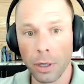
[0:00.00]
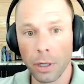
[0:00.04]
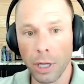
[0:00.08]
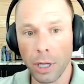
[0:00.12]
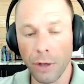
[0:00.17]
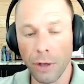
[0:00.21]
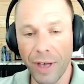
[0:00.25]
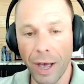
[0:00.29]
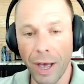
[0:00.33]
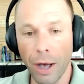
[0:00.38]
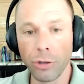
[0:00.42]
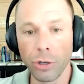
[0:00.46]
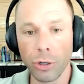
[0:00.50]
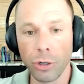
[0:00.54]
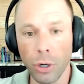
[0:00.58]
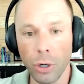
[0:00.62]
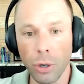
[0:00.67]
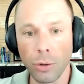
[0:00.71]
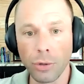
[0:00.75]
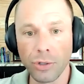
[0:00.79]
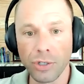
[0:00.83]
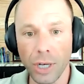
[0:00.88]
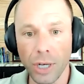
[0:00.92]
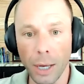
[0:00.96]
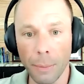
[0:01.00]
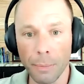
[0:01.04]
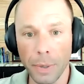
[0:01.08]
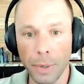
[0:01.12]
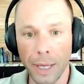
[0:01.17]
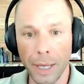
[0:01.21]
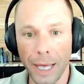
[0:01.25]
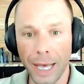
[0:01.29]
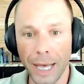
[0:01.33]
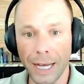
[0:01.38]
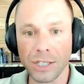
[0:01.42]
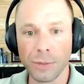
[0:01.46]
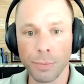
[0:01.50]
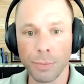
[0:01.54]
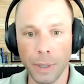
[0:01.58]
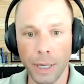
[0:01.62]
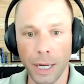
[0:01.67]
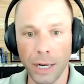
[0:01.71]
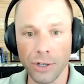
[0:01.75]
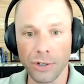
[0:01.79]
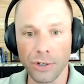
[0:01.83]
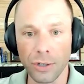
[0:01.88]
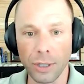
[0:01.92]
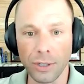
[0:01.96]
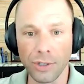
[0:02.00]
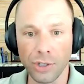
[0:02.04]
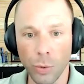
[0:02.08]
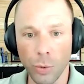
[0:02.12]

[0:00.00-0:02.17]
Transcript: the value goes up exponentially.